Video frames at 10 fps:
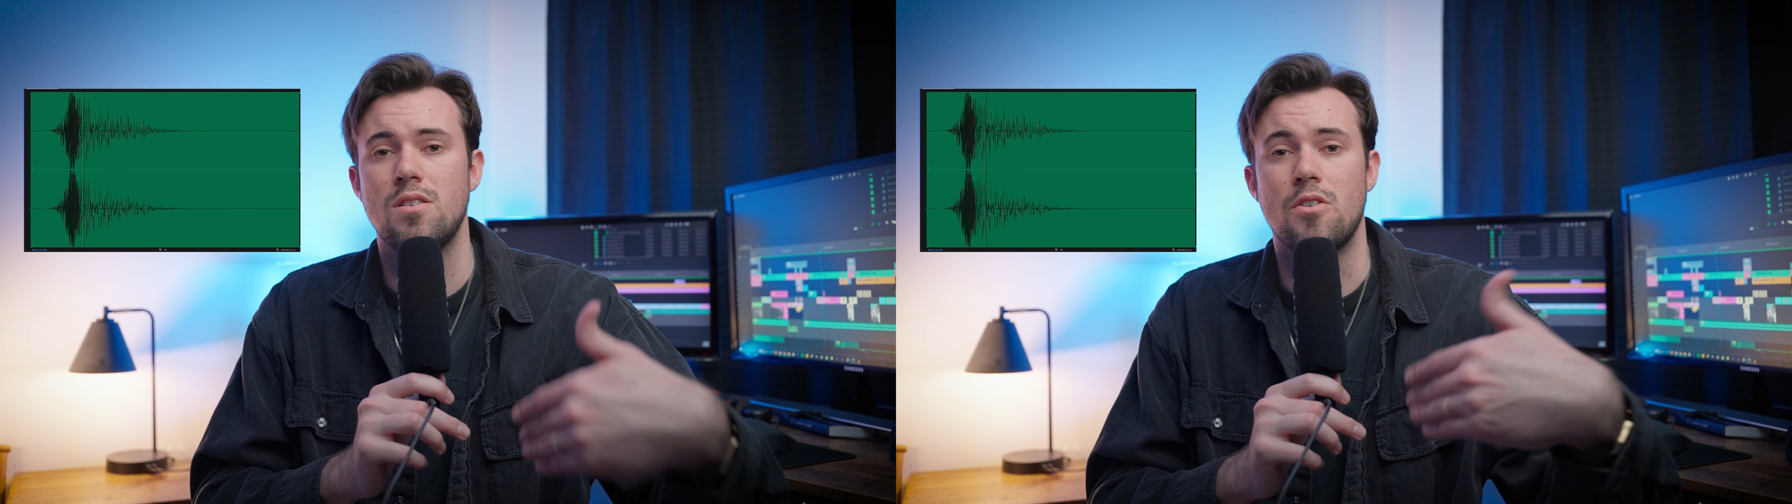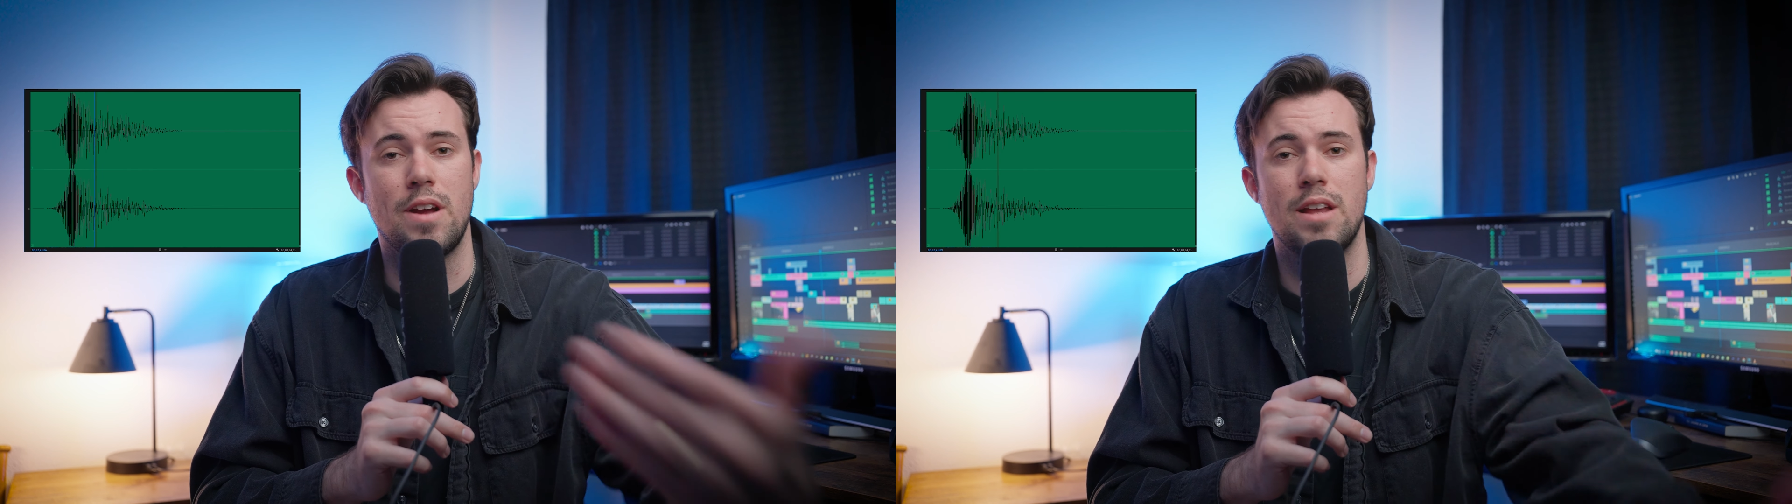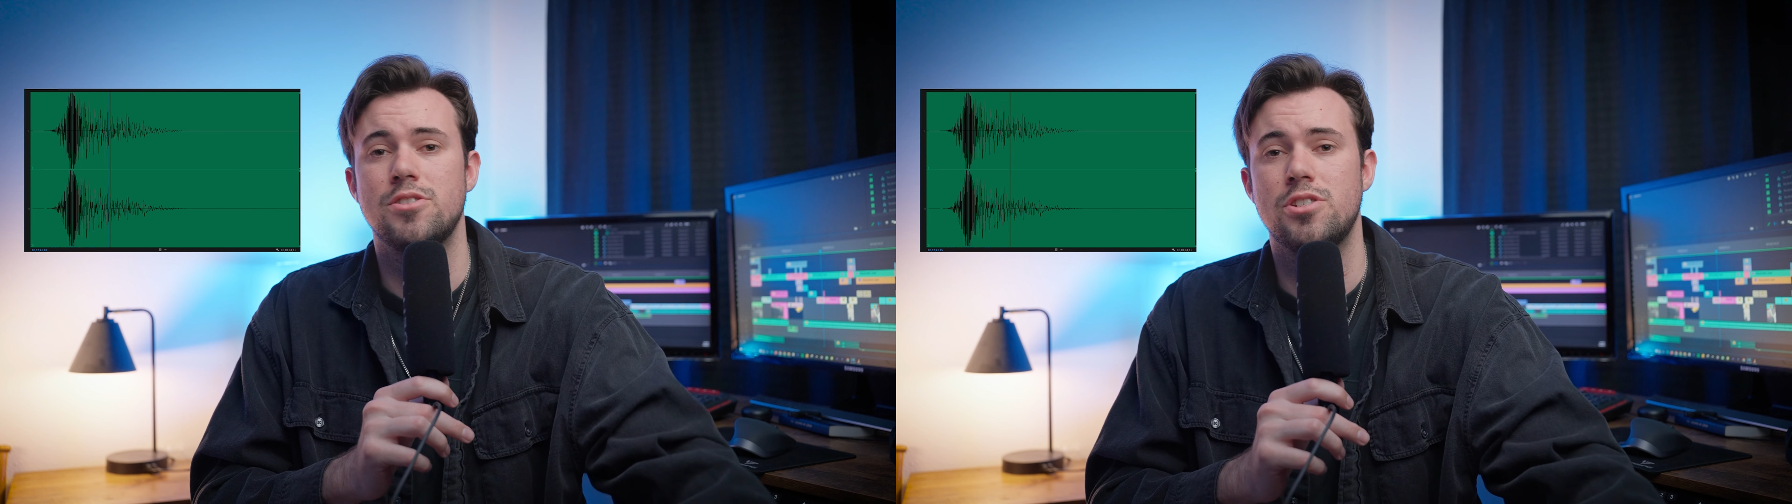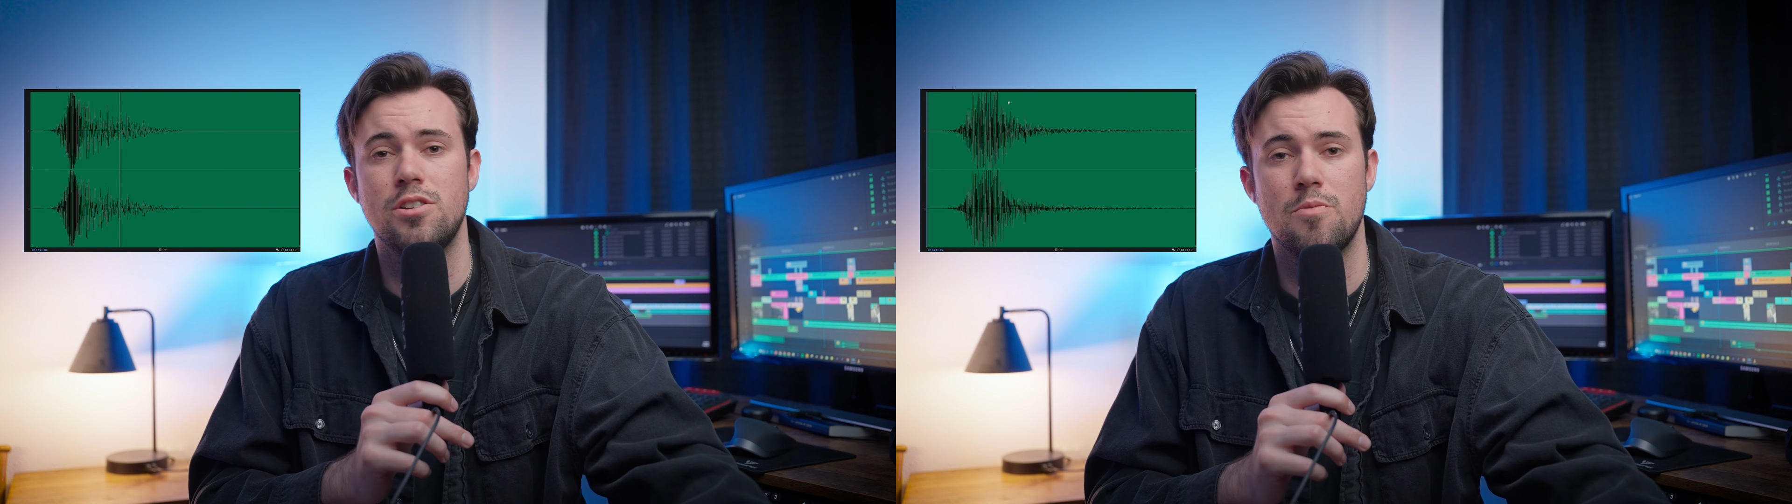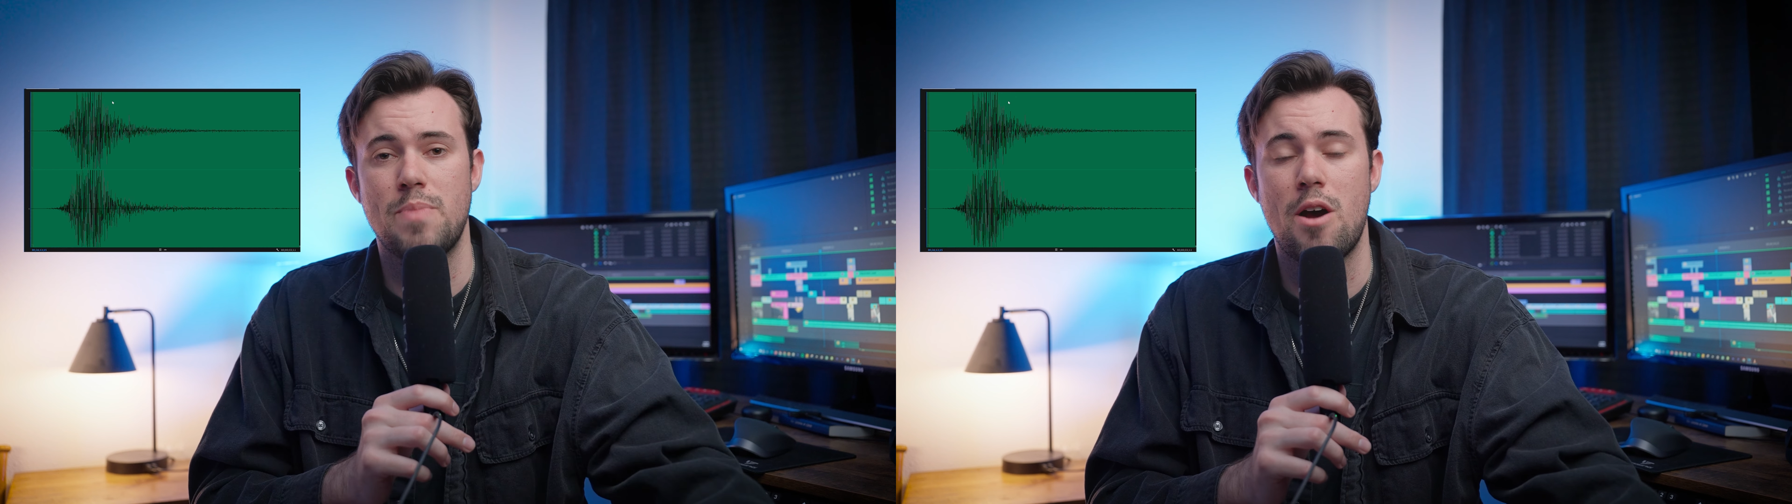our energy,
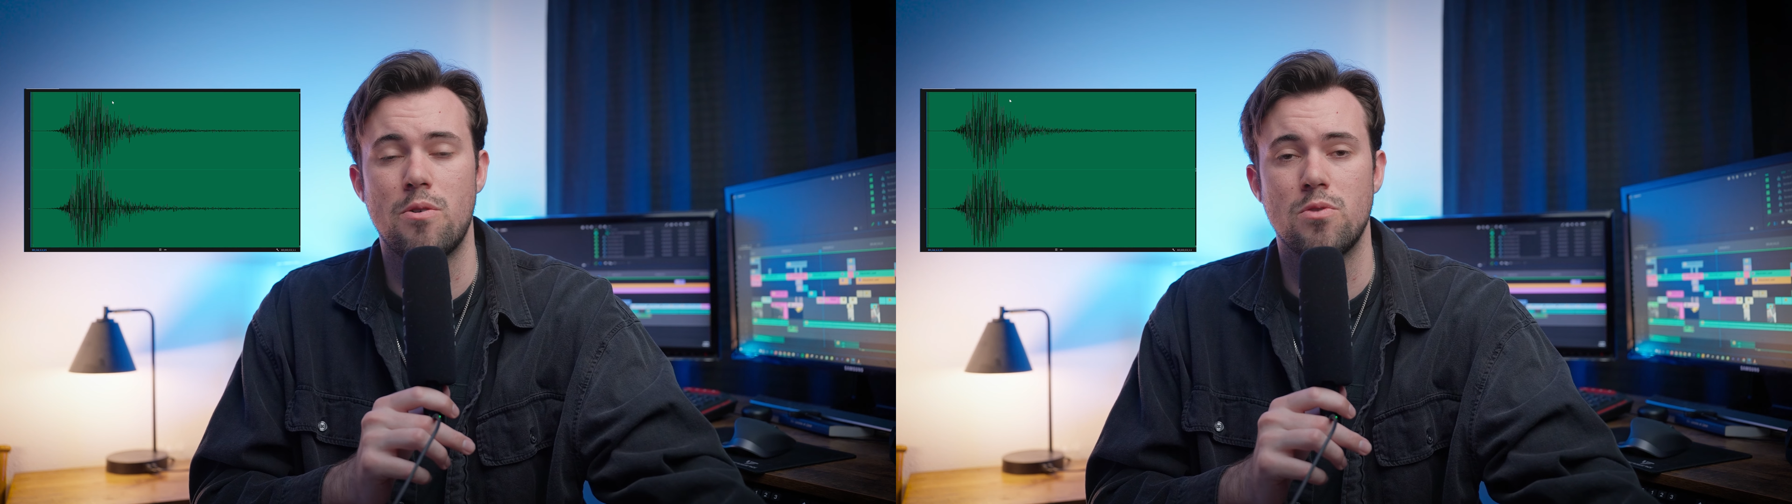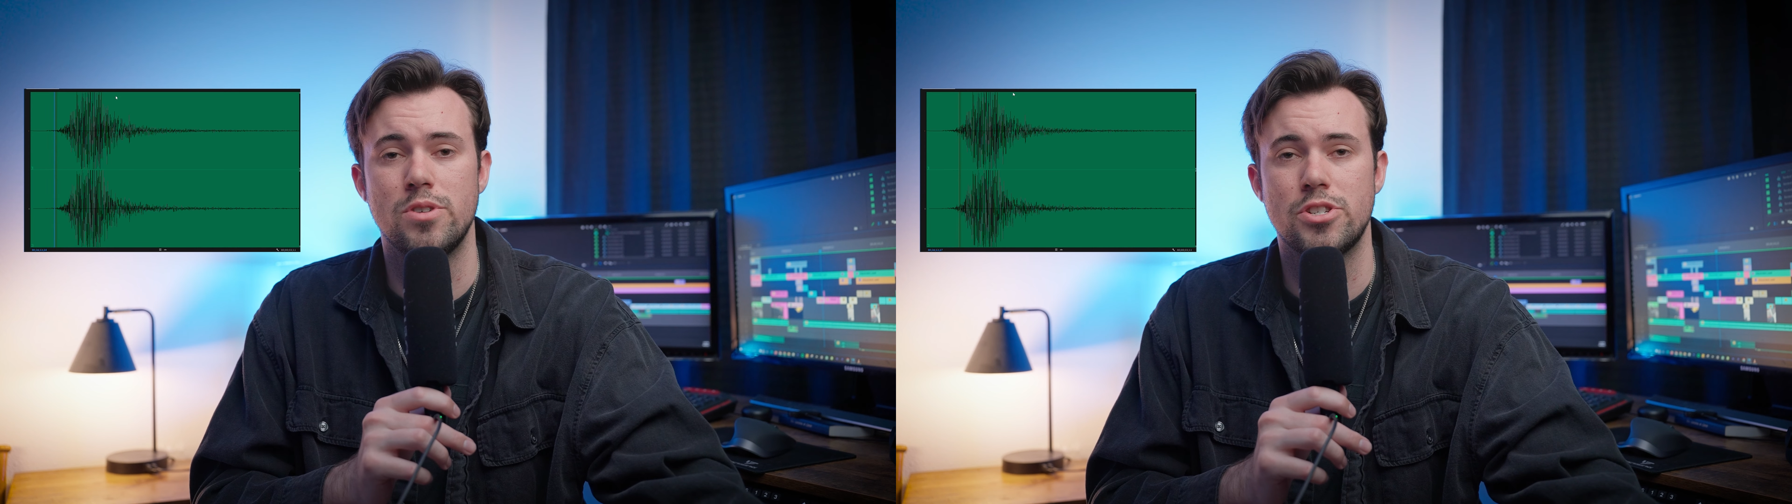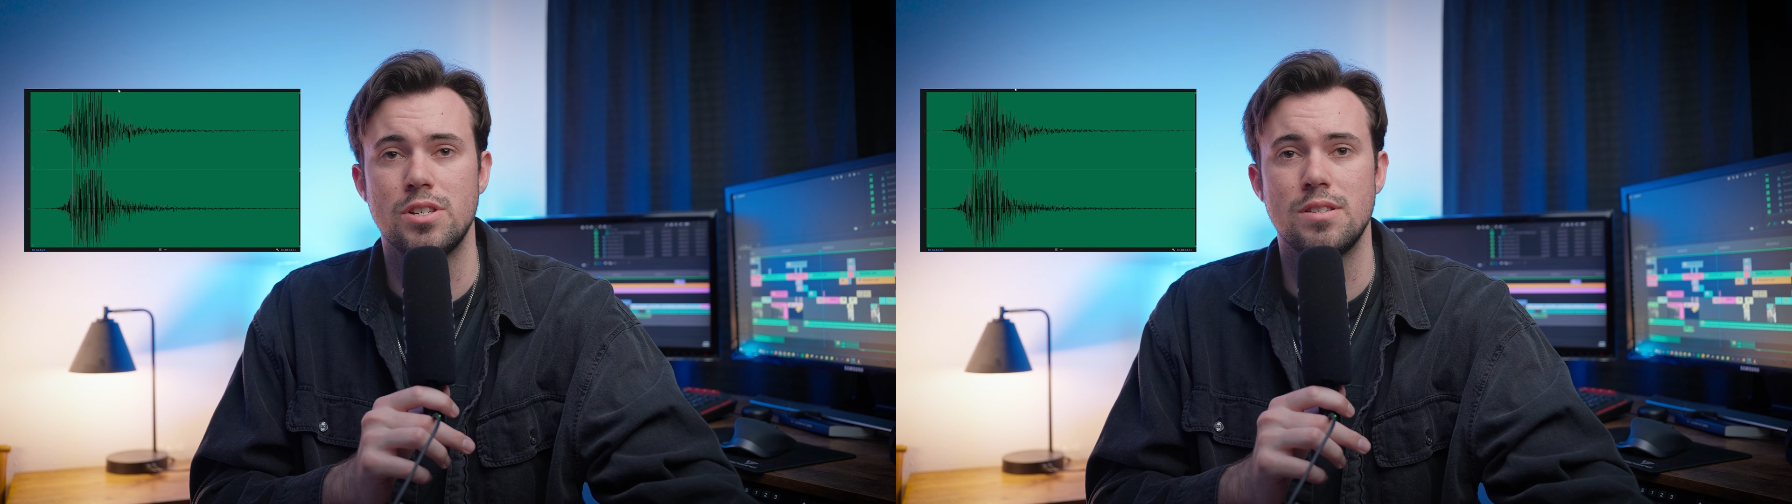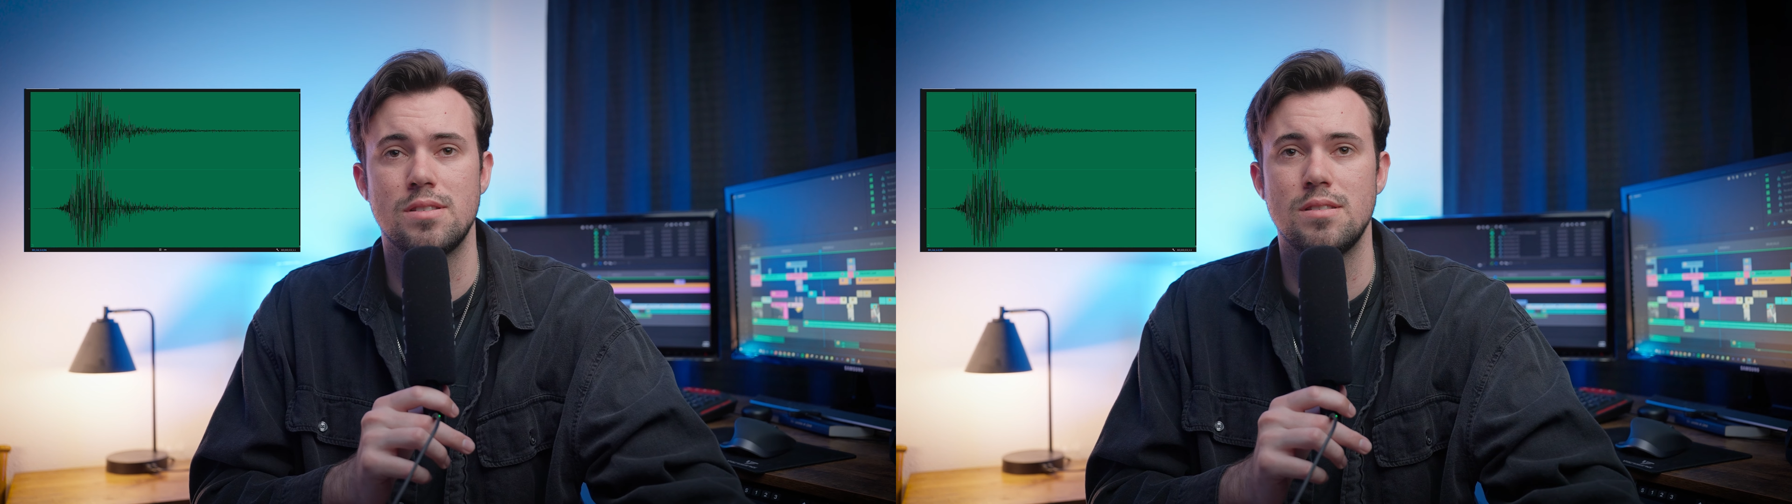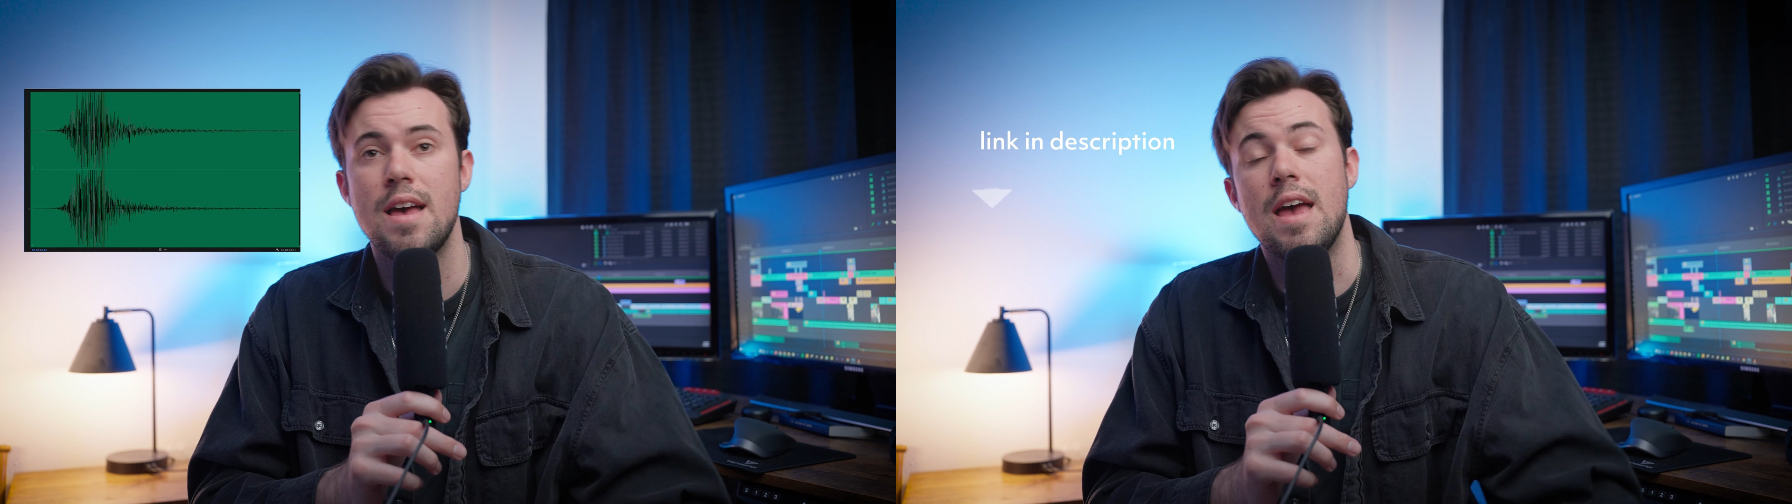our power whooshes,